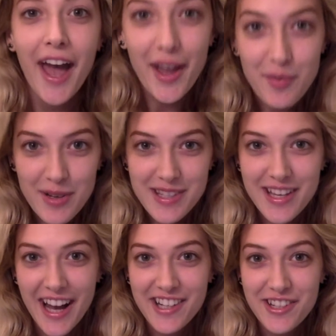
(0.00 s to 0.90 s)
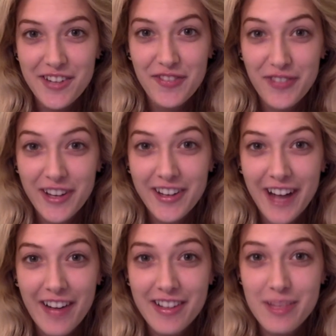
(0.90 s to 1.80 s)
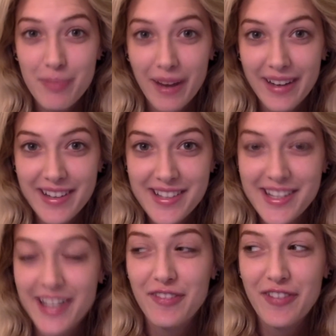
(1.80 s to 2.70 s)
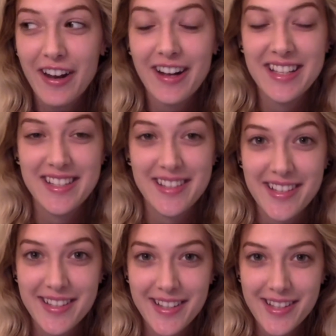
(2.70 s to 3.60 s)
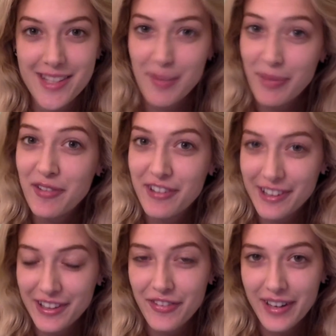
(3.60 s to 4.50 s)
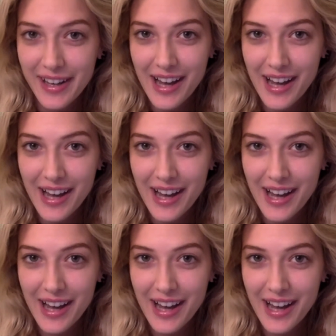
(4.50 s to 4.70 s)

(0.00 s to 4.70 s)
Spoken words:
And once he actually figured out its brightness and he found out its distance, something really funny